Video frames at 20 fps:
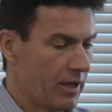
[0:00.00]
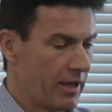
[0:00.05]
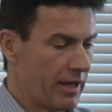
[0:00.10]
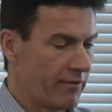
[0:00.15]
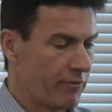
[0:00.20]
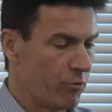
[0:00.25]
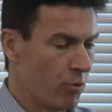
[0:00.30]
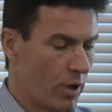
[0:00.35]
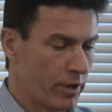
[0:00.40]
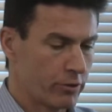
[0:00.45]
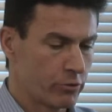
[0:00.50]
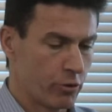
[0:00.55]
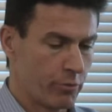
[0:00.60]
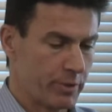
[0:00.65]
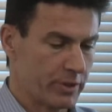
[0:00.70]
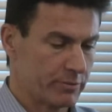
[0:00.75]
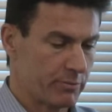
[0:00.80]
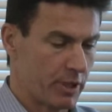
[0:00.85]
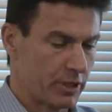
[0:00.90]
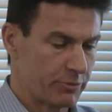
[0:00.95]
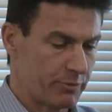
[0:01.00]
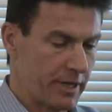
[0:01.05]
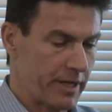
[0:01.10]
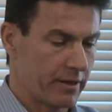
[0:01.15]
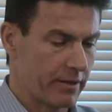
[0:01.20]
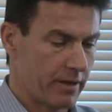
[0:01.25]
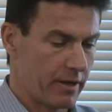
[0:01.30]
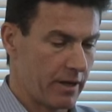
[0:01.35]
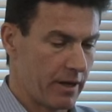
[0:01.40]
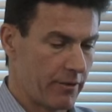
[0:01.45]
If one group is much
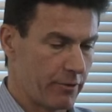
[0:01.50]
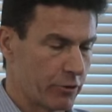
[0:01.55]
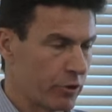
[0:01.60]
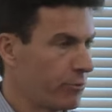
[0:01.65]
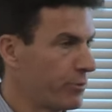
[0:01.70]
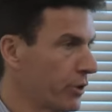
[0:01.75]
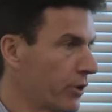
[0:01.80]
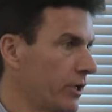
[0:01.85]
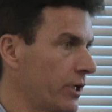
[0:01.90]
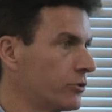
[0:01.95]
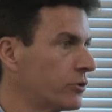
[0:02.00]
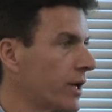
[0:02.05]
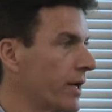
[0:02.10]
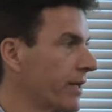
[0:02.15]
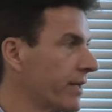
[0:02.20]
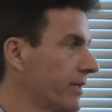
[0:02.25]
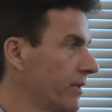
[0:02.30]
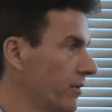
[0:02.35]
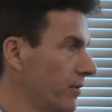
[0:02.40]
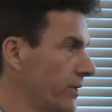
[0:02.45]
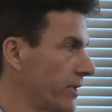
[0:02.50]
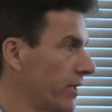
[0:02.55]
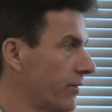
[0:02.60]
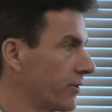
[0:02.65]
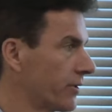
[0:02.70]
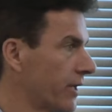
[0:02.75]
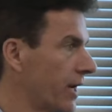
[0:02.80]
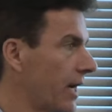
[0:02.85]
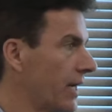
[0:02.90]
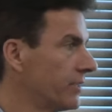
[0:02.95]
bigger than another group, they're going to try to kill the
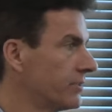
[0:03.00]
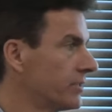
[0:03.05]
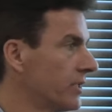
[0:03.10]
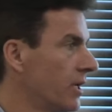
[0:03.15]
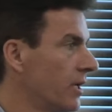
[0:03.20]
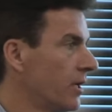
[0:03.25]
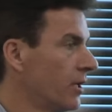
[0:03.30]
other guys.